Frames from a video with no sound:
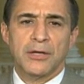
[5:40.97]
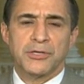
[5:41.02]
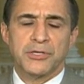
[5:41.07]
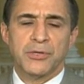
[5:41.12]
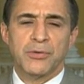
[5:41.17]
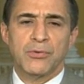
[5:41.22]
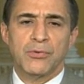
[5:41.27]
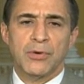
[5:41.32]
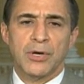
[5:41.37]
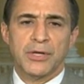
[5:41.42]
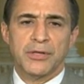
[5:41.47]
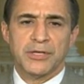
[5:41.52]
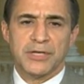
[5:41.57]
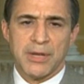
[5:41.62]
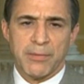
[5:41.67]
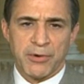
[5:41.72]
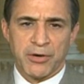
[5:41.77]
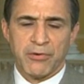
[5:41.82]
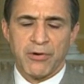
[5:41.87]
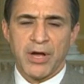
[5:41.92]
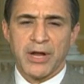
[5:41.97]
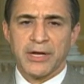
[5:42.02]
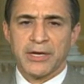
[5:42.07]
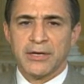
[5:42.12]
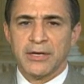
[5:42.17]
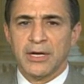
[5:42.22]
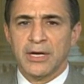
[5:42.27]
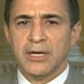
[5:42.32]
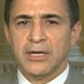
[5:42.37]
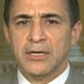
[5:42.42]
to uh, the Democratic
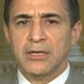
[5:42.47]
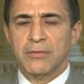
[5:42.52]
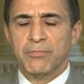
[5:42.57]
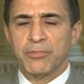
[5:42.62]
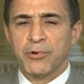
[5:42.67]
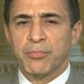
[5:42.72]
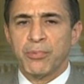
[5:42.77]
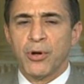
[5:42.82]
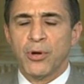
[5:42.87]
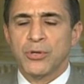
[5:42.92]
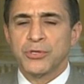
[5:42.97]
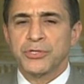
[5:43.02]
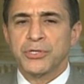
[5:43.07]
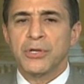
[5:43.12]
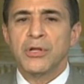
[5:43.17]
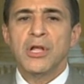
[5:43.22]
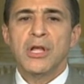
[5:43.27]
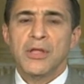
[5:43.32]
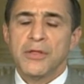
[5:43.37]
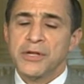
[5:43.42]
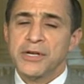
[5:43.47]
uh, proposal,